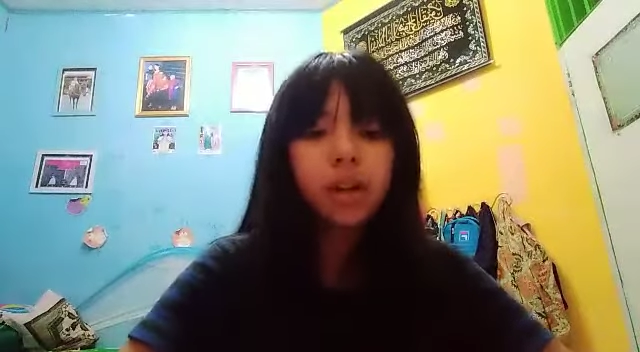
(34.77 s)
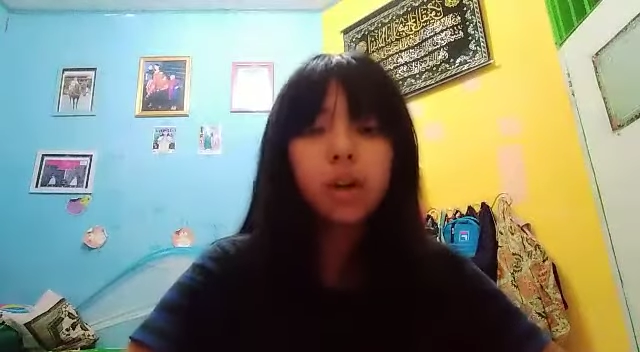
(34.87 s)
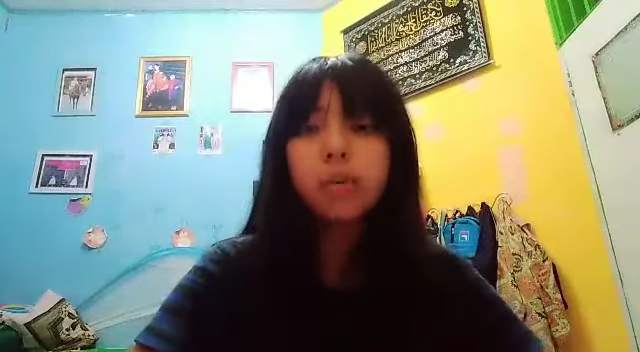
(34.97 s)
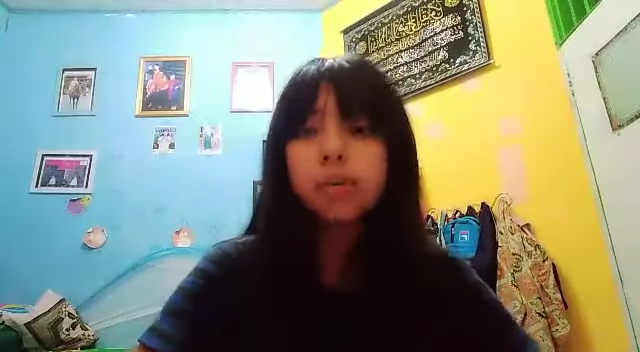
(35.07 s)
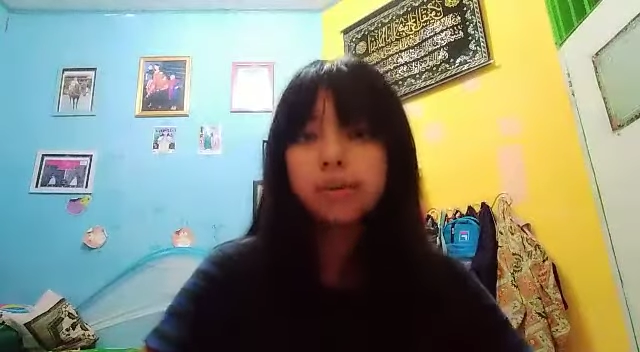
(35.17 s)

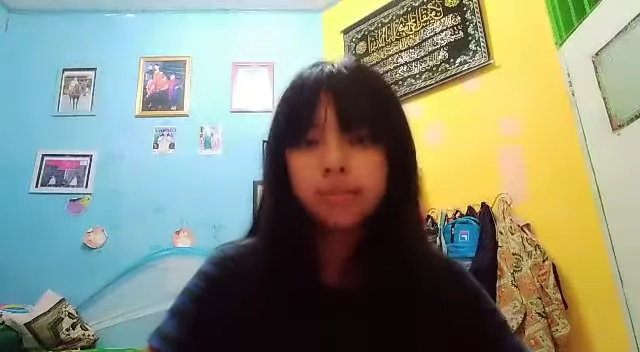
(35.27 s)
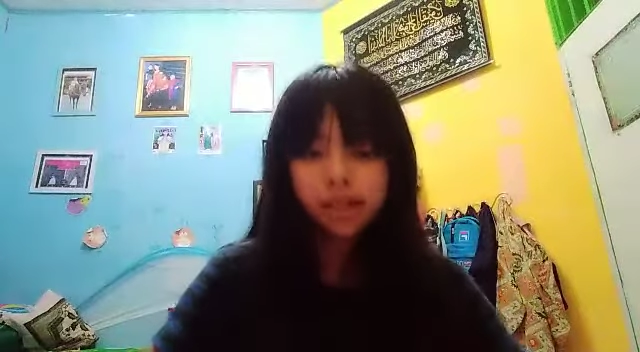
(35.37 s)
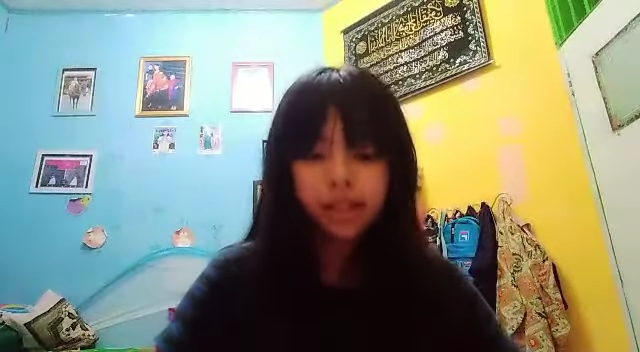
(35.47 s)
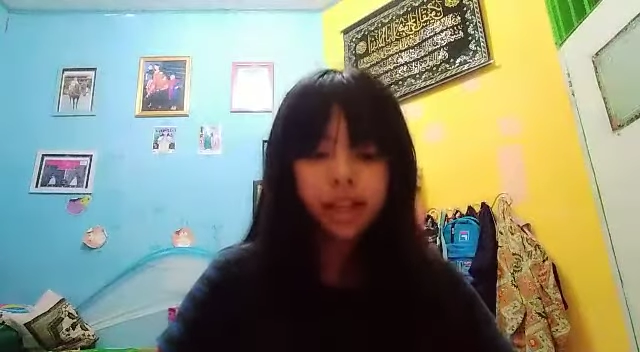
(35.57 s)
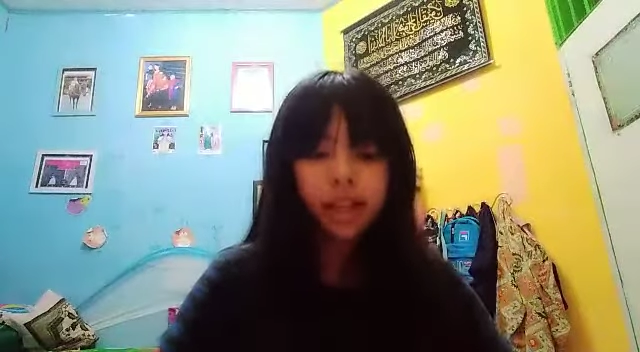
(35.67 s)
homework
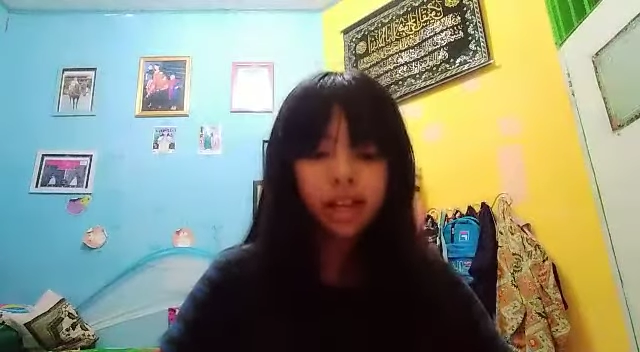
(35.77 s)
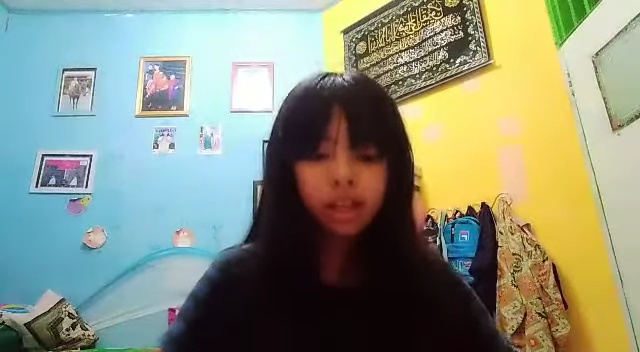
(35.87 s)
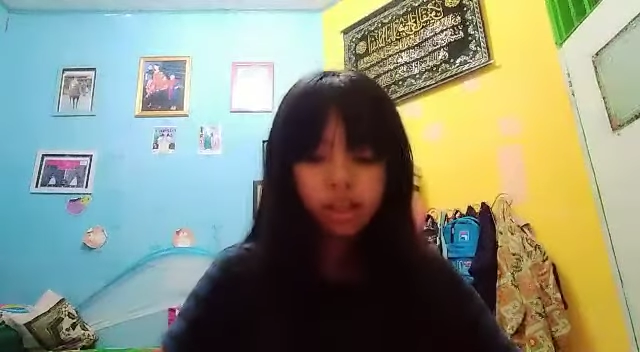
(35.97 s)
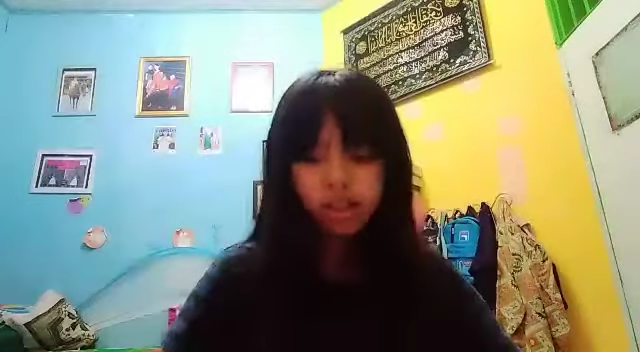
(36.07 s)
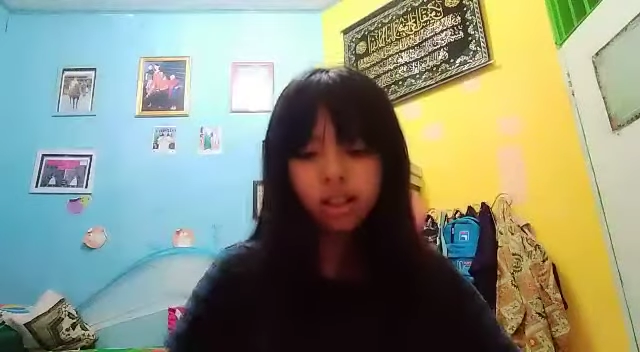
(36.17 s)
project,
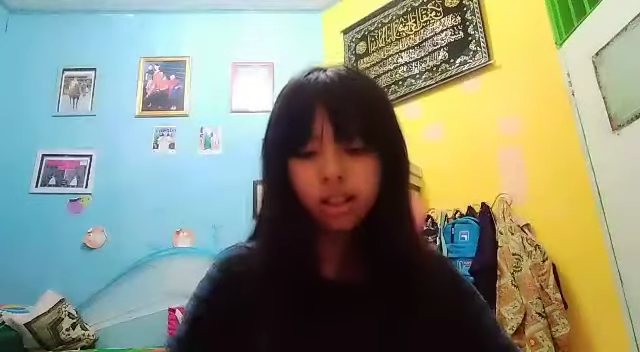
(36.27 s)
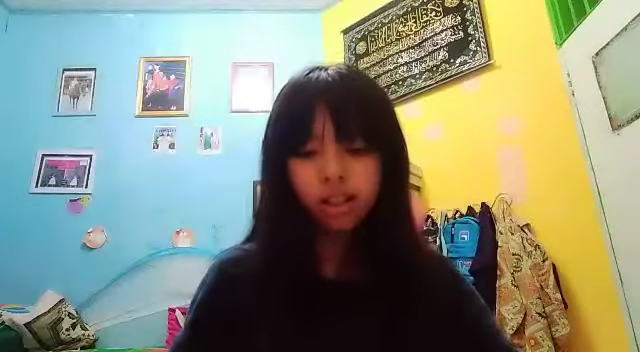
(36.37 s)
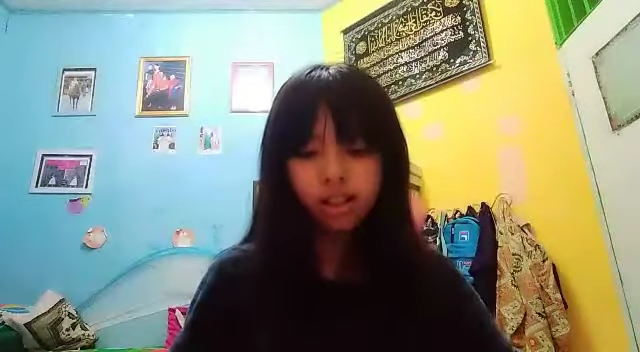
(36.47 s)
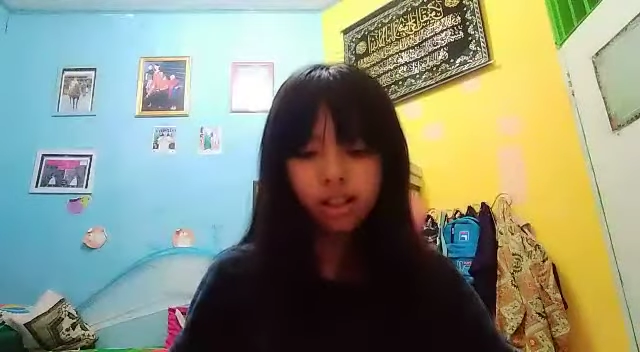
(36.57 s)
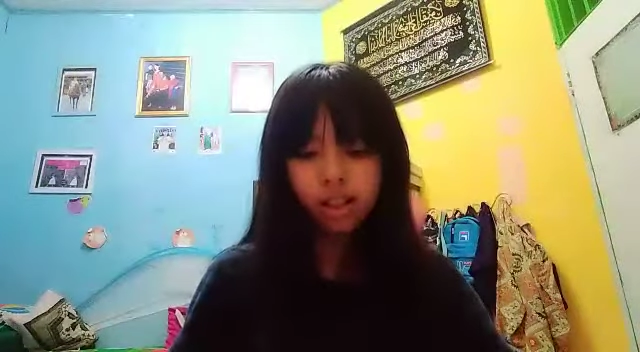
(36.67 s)

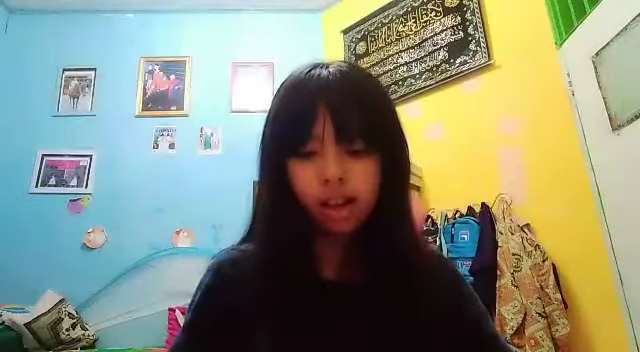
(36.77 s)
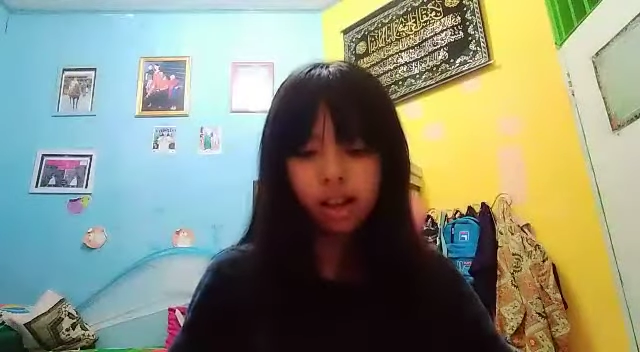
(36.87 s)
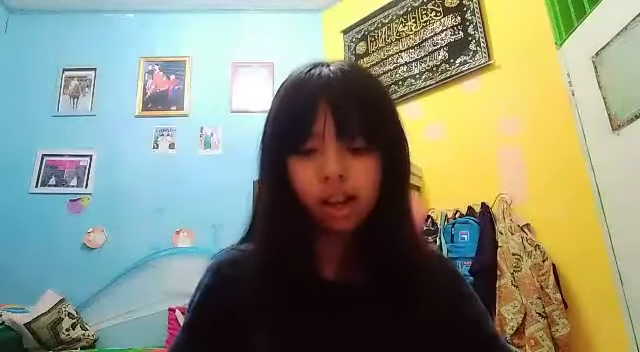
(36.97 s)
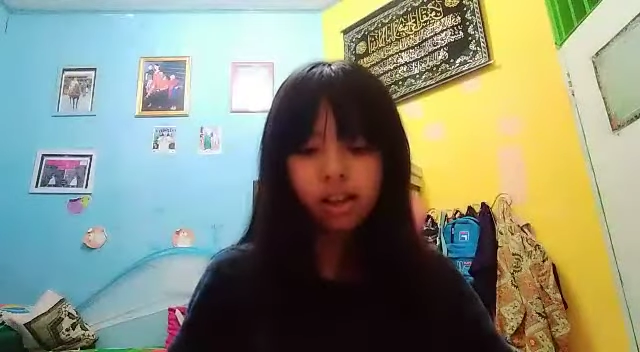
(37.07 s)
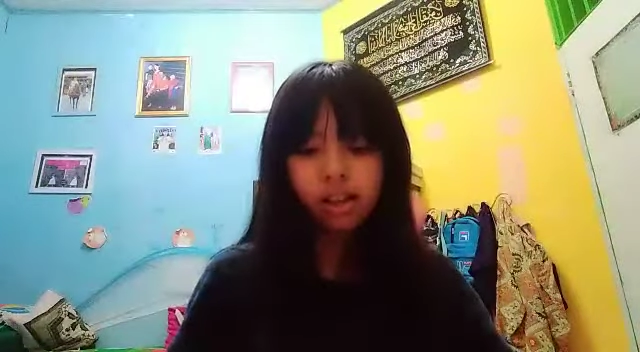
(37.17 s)
and yeah,